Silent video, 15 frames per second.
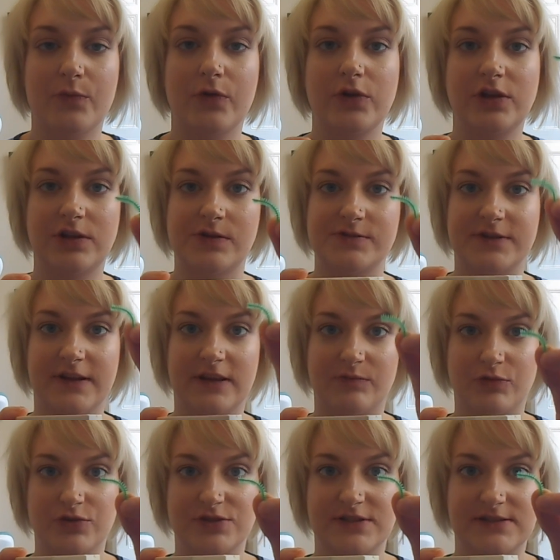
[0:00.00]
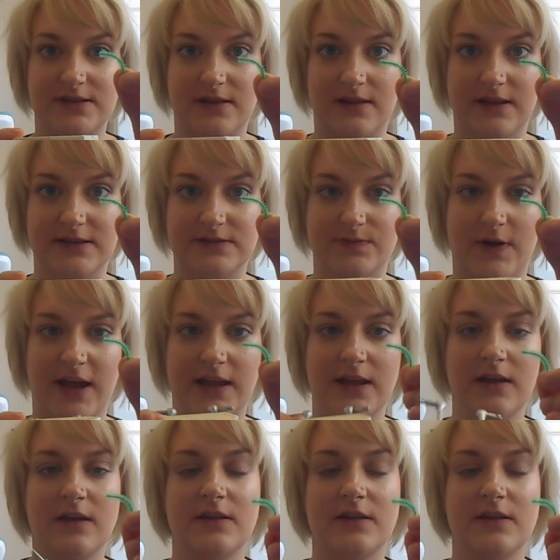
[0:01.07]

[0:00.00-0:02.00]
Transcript: but you're using the brushes this way.